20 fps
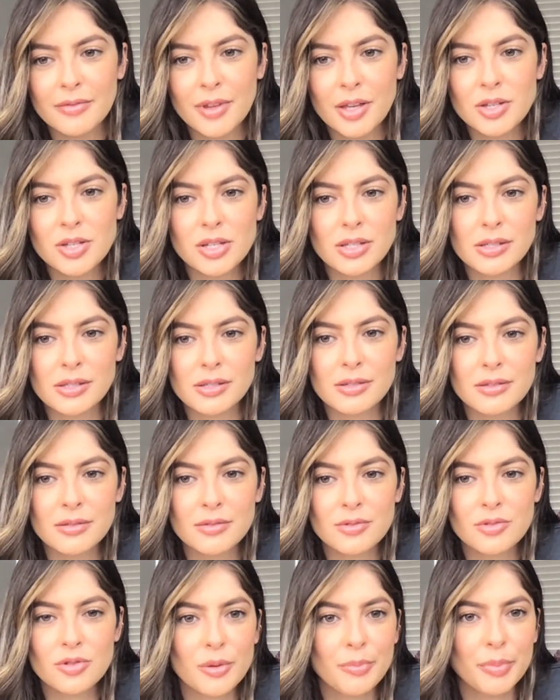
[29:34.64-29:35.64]
they just
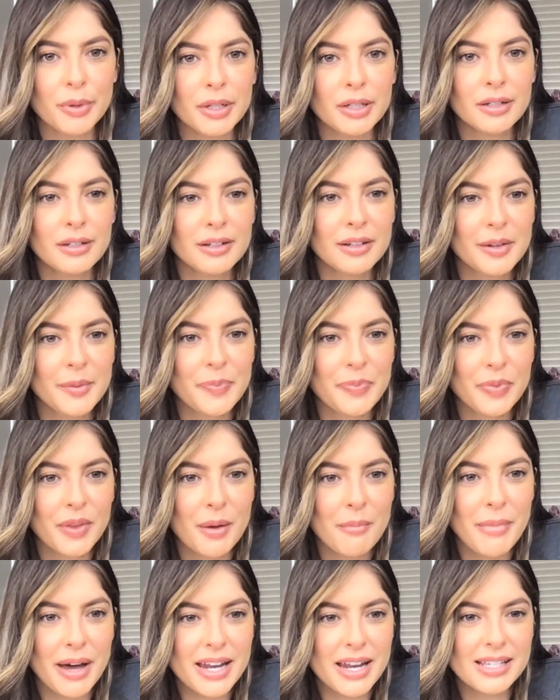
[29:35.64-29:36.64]
tripping.
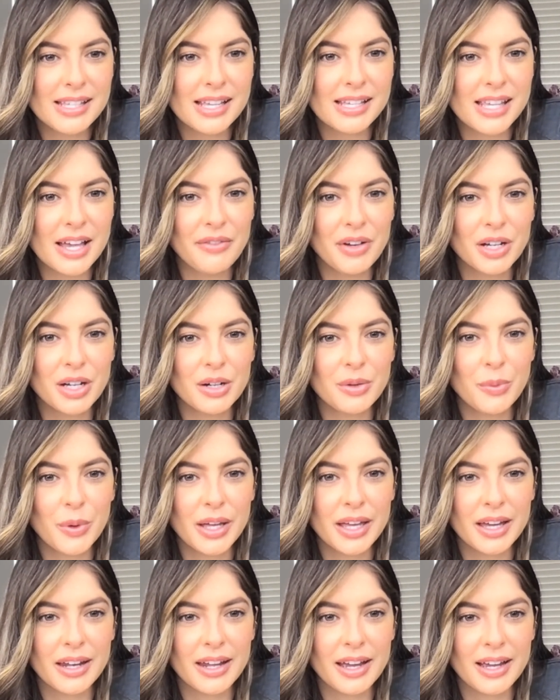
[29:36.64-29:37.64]
Mari says, have a good
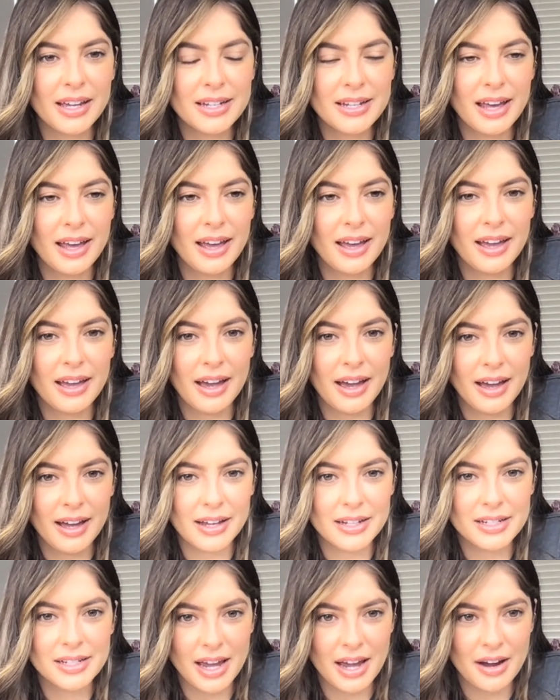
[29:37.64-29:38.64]
weekend, day,
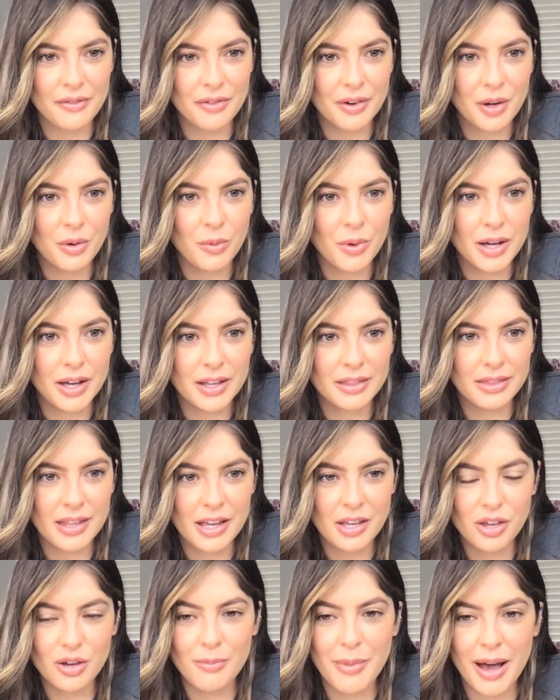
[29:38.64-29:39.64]
and everyone.
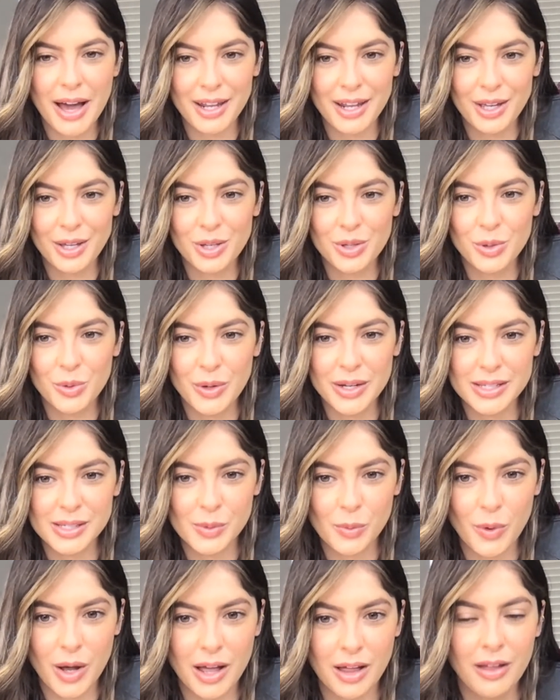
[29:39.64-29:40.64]
Thank you, Mari. You
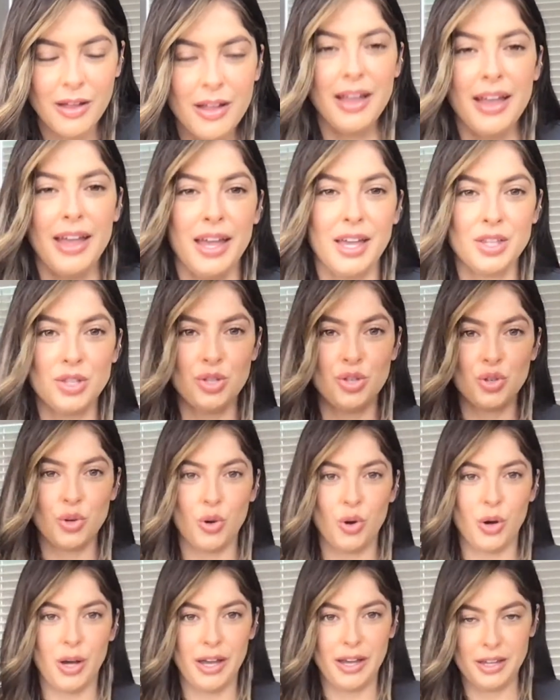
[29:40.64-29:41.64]
as well.
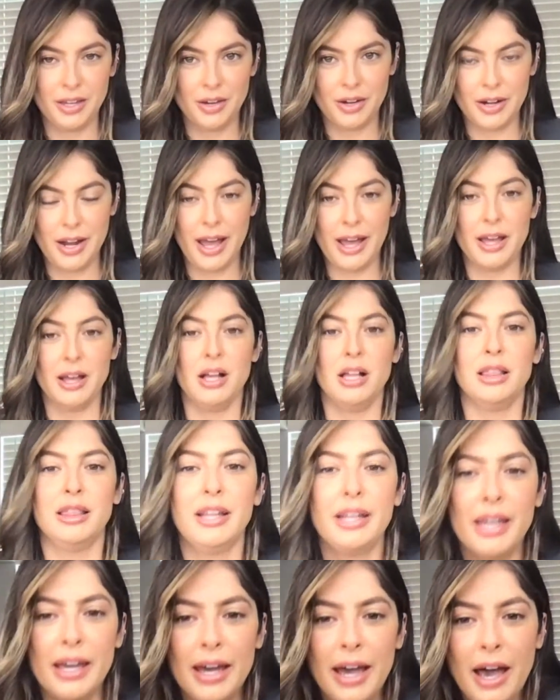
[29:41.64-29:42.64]
Enjoy your day.
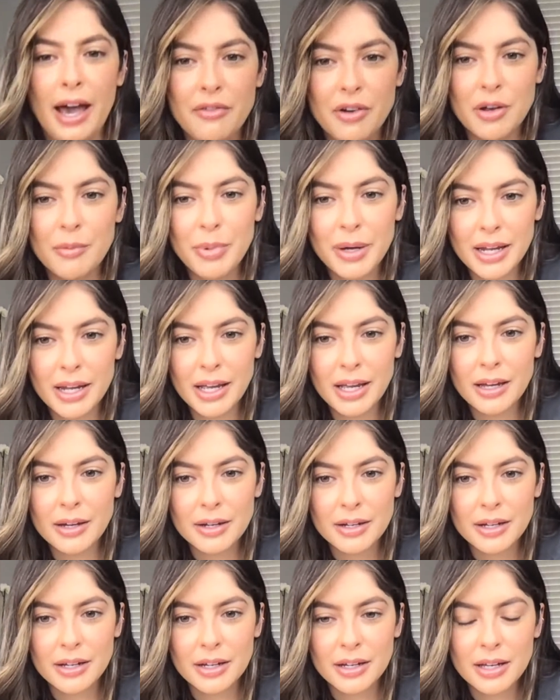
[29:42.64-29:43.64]
Look at everybody
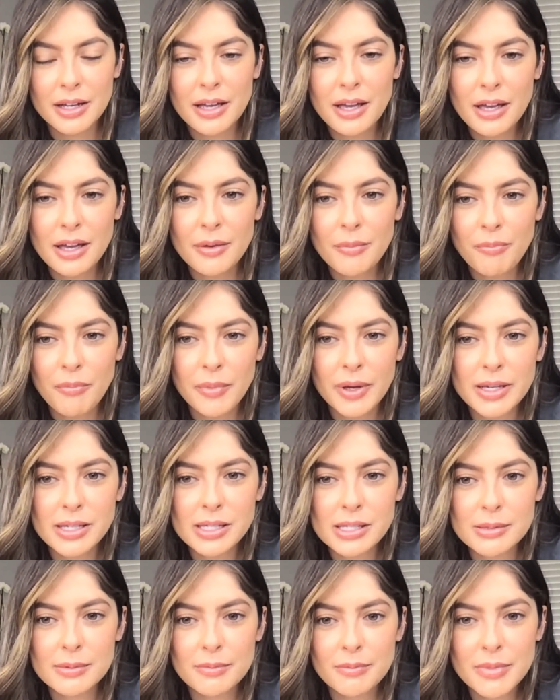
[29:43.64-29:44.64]

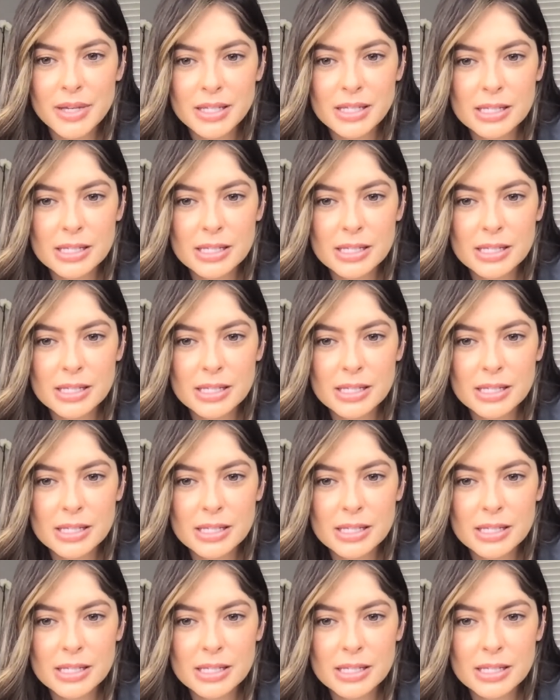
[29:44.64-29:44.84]
is